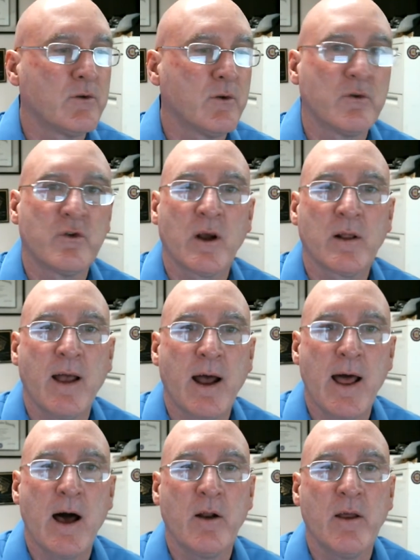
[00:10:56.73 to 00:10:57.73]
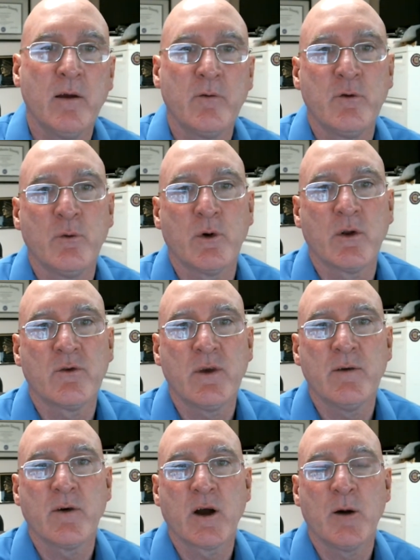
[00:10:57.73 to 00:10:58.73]
So check that out if you want to
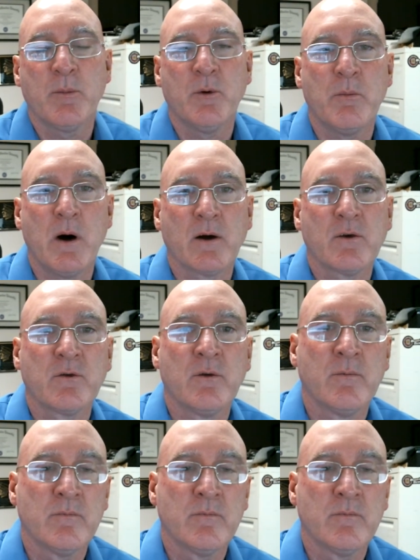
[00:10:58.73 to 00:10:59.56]
save a couple bucks,